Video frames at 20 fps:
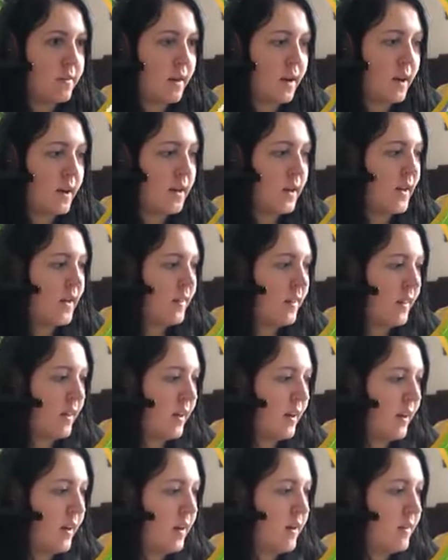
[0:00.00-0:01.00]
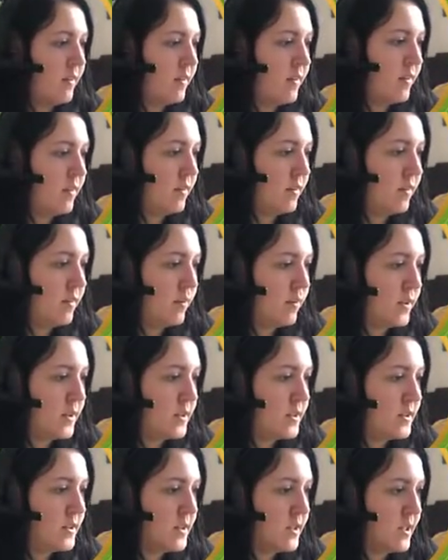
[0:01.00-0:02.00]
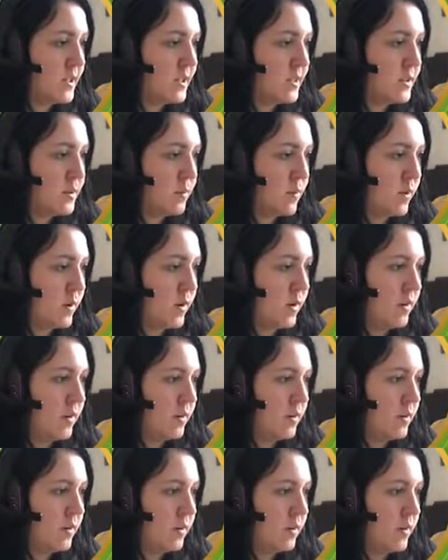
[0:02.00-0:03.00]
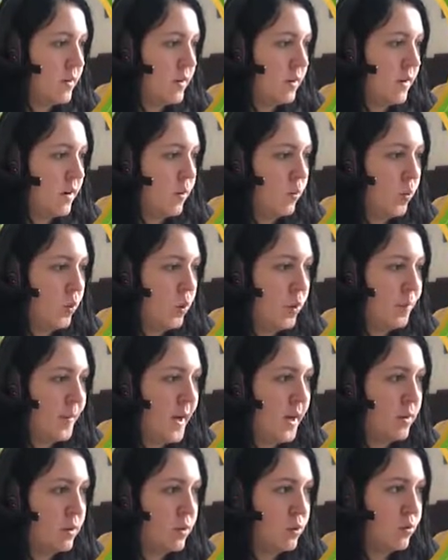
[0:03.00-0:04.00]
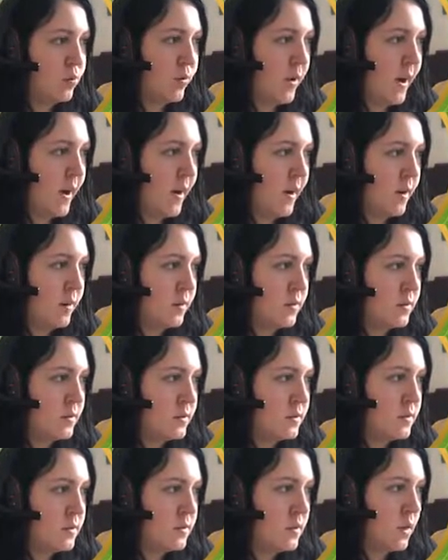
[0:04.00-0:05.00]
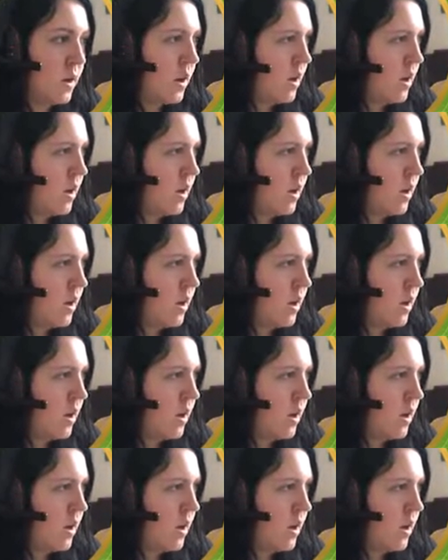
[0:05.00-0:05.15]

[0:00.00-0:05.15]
I like that. What's this one? Wall panel round.